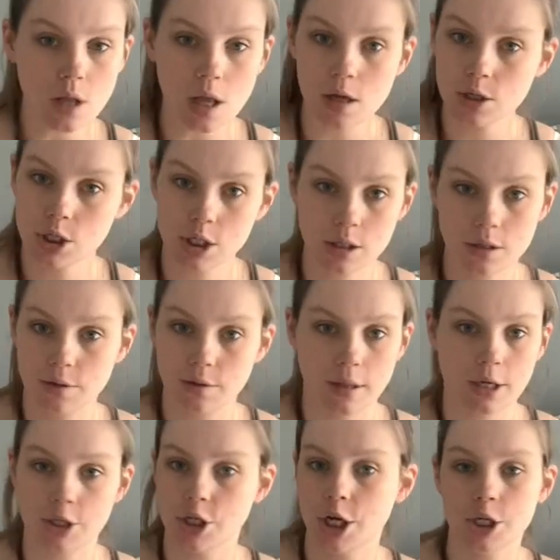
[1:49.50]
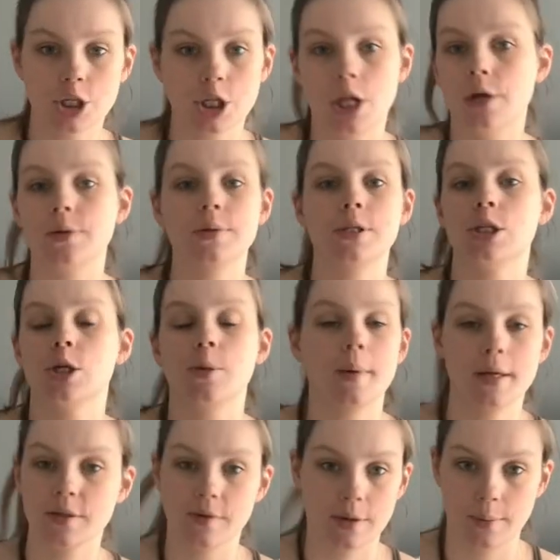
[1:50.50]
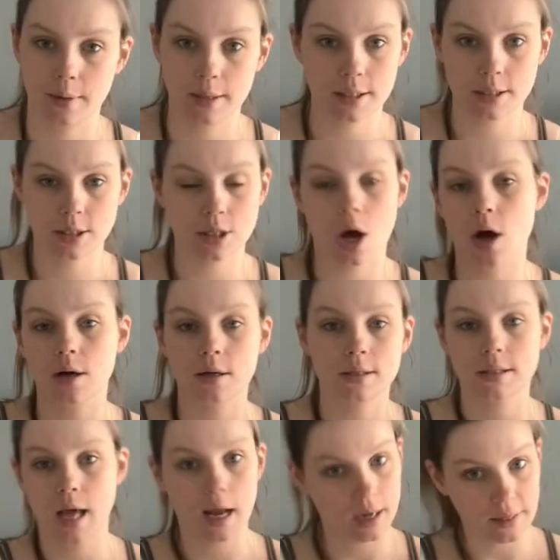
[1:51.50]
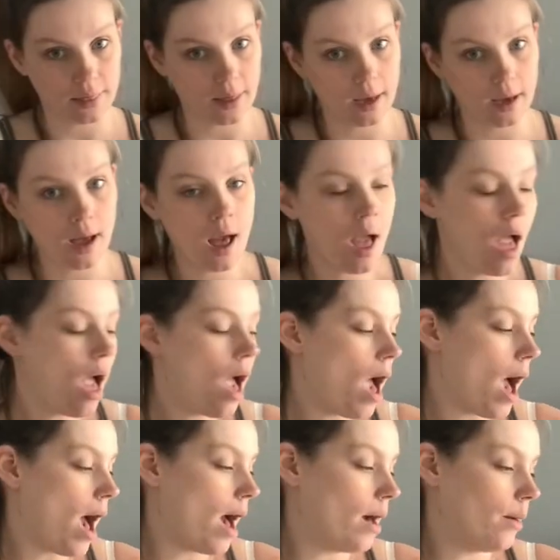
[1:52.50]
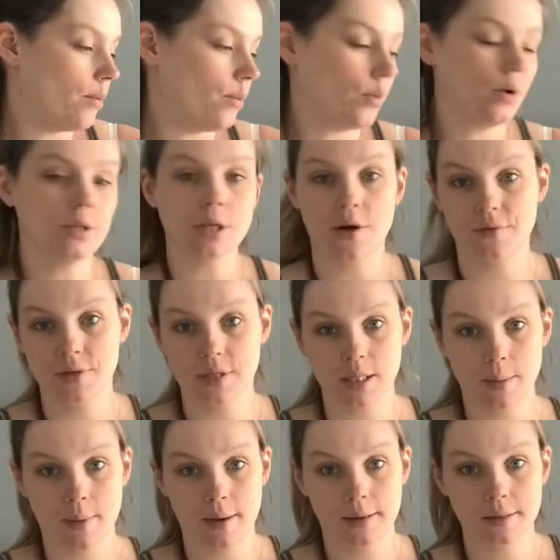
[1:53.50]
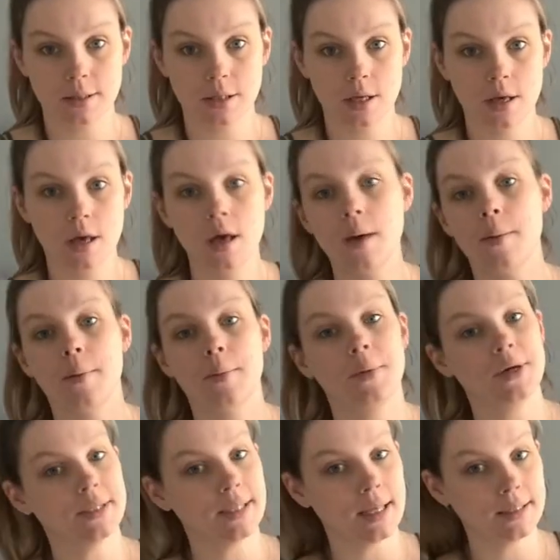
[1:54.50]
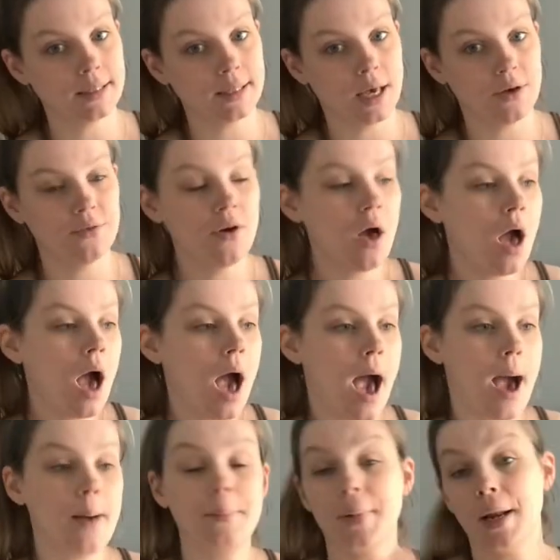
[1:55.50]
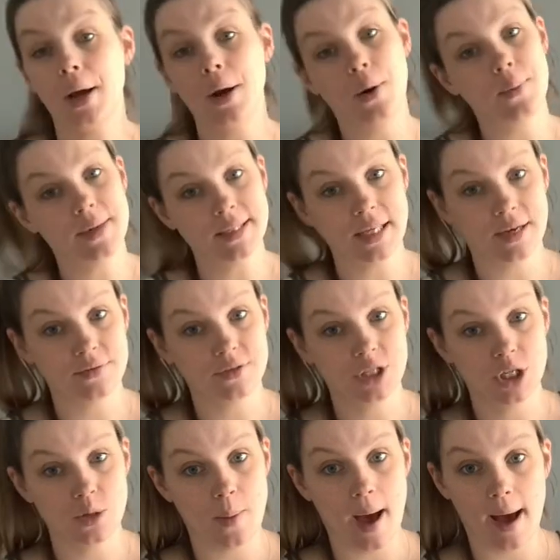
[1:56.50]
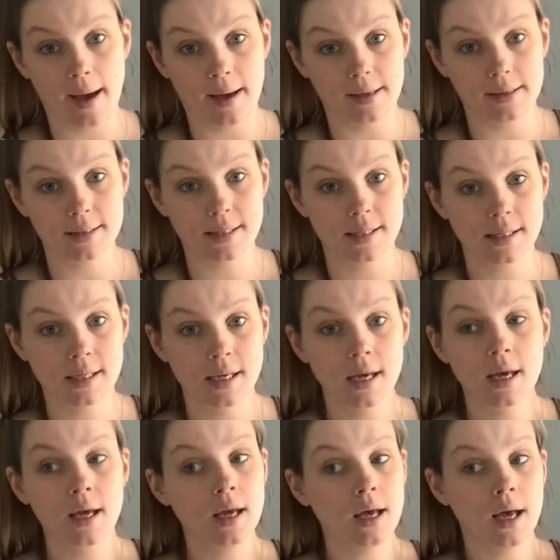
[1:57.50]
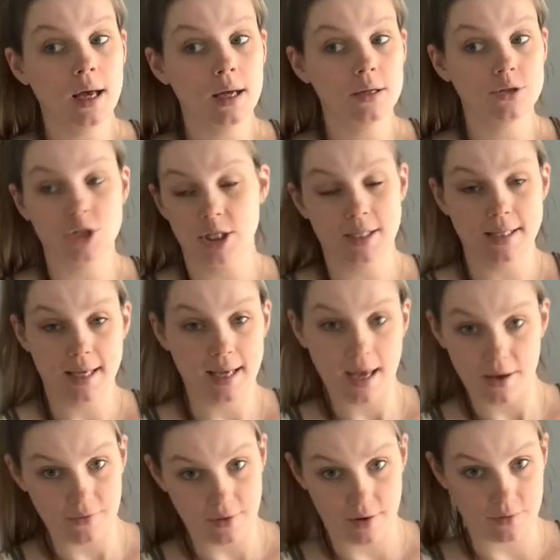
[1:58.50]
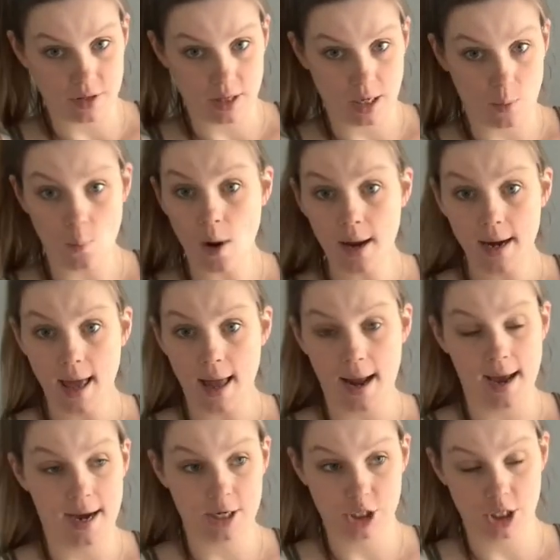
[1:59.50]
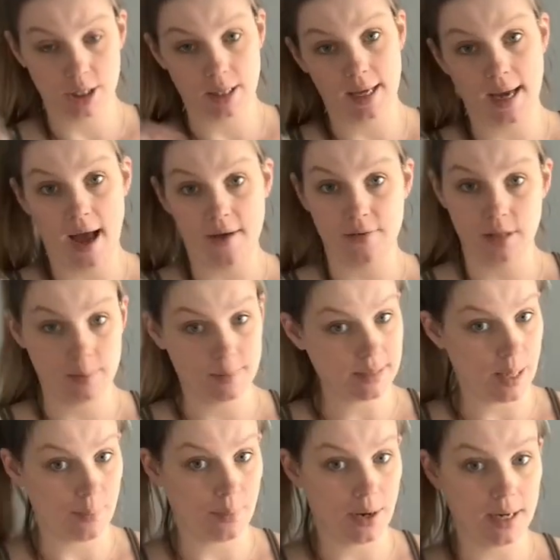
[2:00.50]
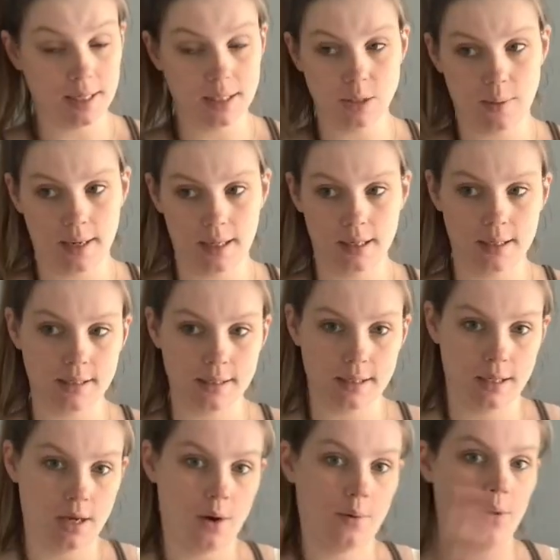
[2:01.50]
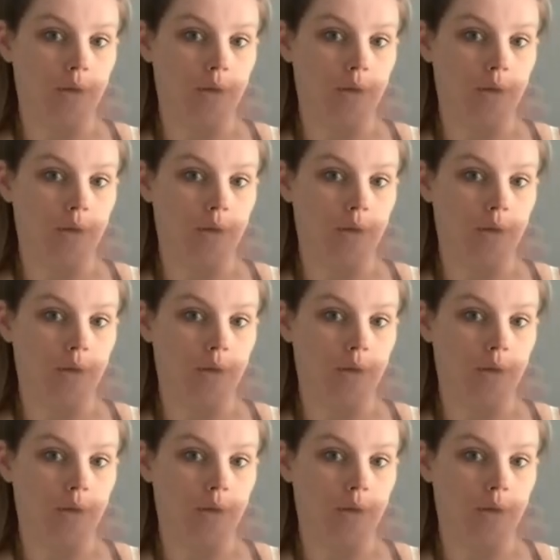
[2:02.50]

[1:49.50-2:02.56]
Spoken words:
a change of clothes, 2 pairs of underwear, socks kind of thing. Whereas obviously mine's a bit more expensive. But I always have 2 bags just because I can't fit everything in one, and I actually like having them separated so I can easily go and